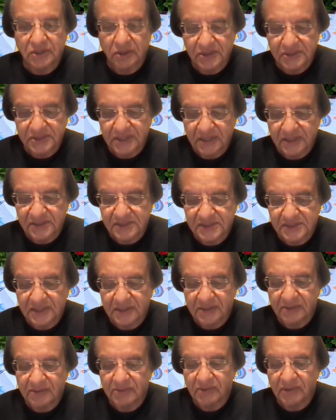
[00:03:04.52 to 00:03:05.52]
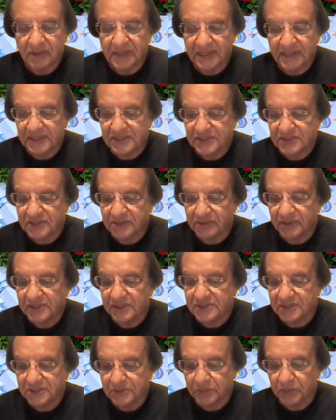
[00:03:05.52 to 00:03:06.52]
Hoskinson released the
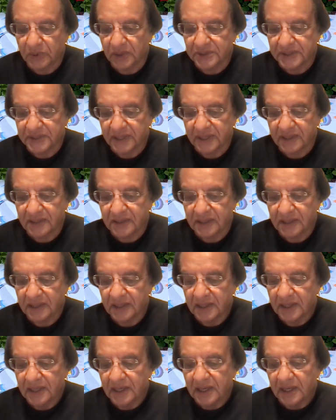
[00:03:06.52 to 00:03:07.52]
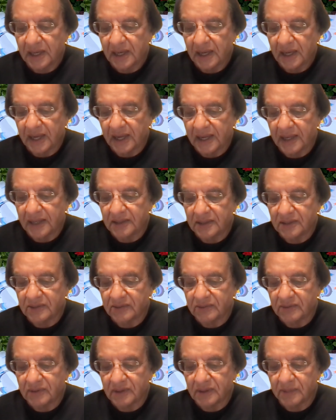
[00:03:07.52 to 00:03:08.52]
research project
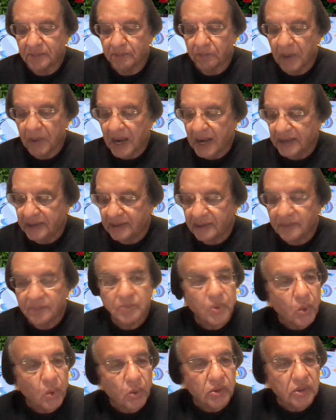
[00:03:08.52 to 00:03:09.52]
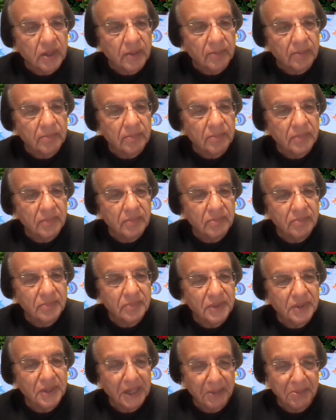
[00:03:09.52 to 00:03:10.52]
and Byron program,
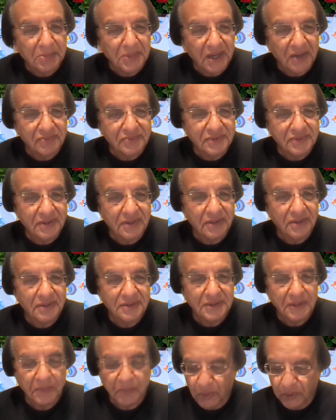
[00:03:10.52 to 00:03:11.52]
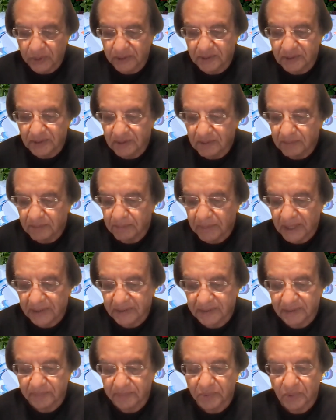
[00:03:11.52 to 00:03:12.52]
named after the poet
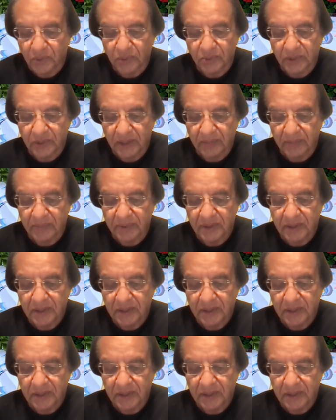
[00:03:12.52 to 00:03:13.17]
Byron program.